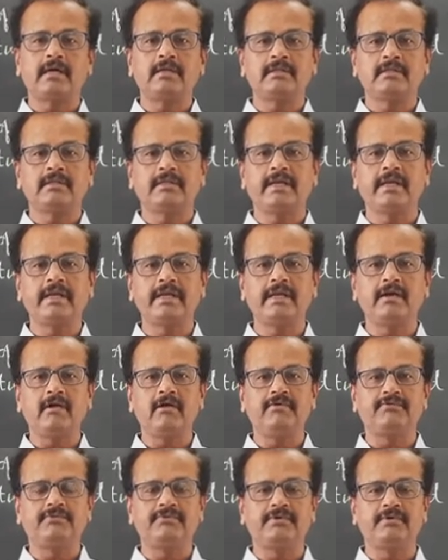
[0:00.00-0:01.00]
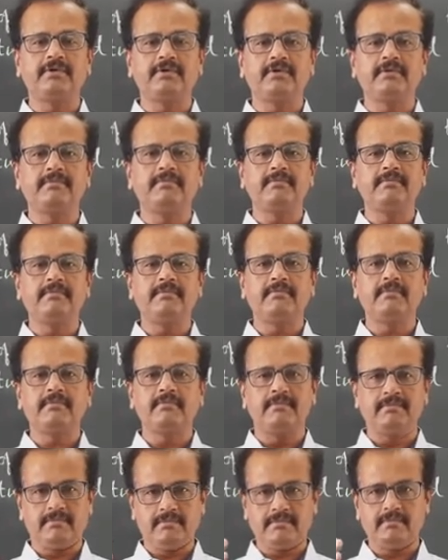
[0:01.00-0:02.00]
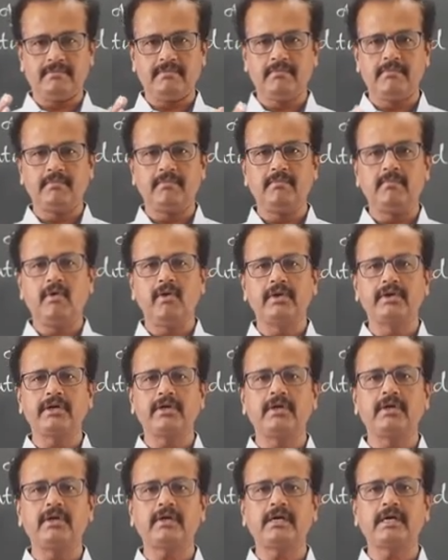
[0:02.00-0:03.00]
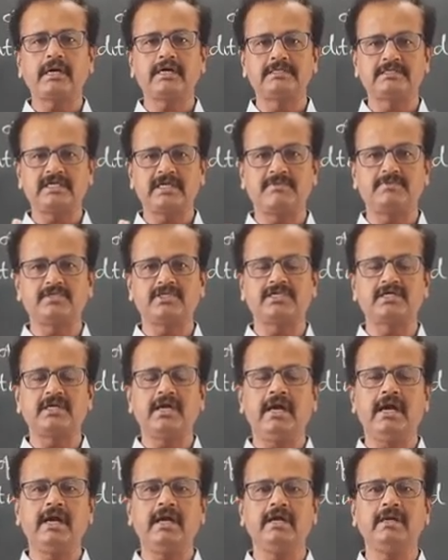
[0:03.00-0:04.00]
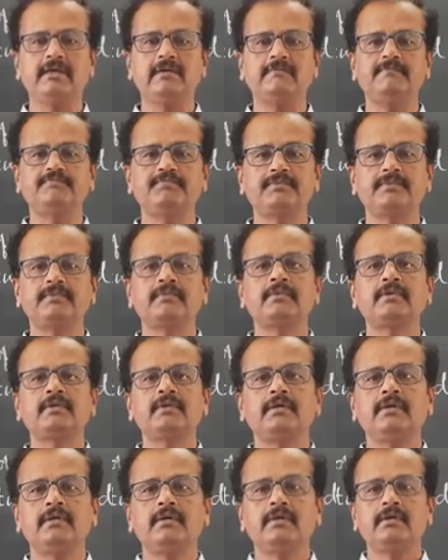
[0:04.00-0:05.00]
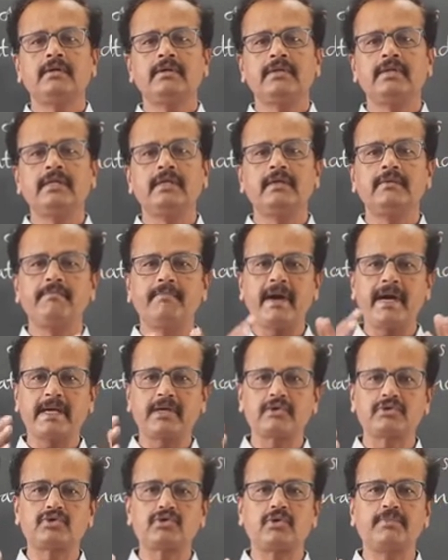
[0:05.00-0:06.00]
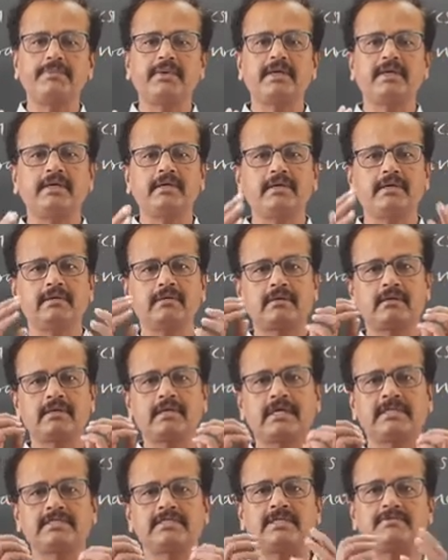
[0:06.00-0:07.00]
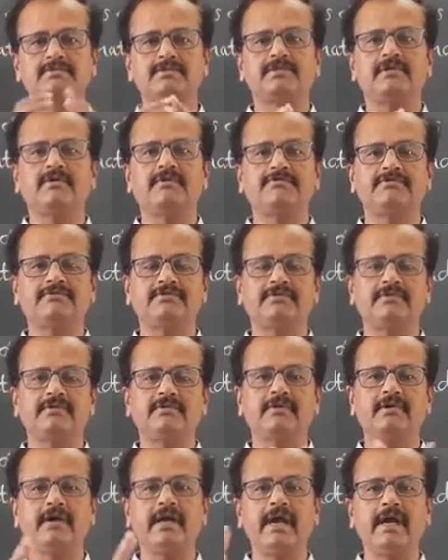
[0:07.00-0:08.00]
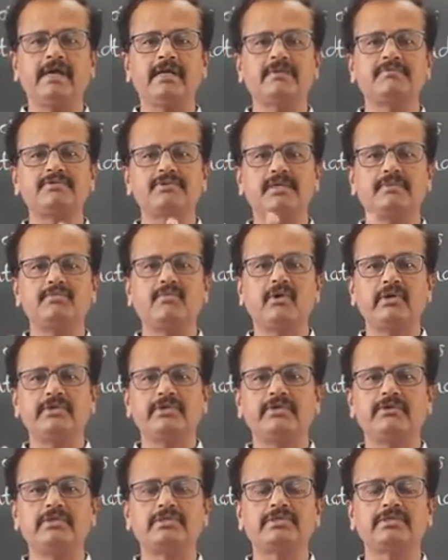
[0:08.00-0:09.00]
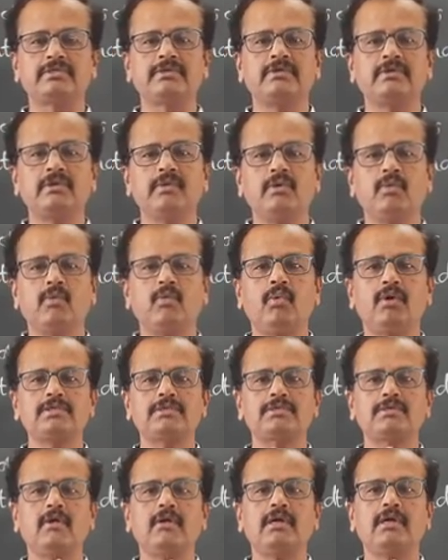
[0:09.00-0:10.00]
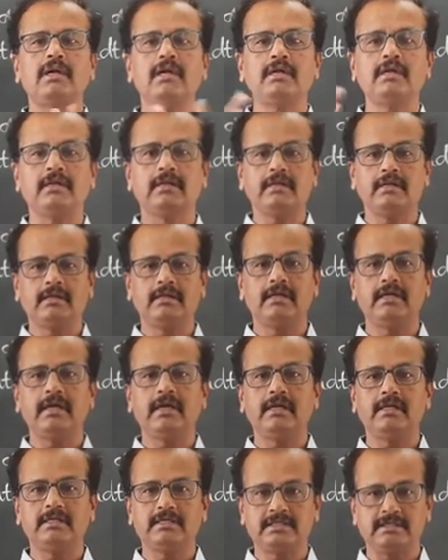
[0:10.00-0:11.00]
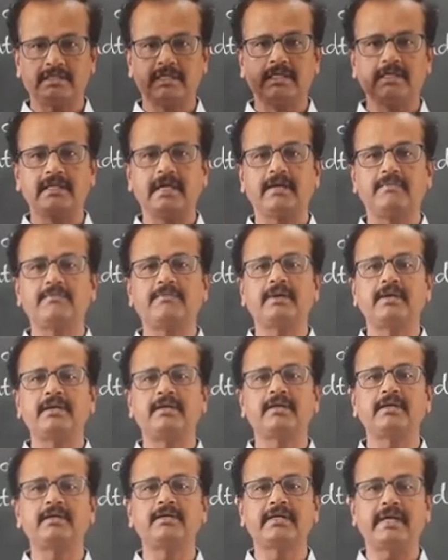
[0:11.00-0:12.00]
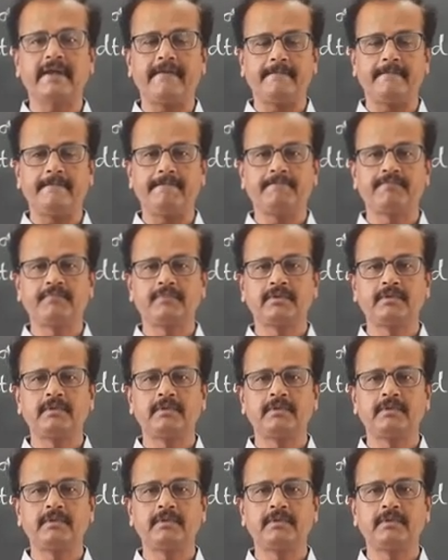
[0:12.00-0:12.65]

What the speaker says: theory of molecular concepts and the microscopic concepts of atoms and molecules was not done still that particular time.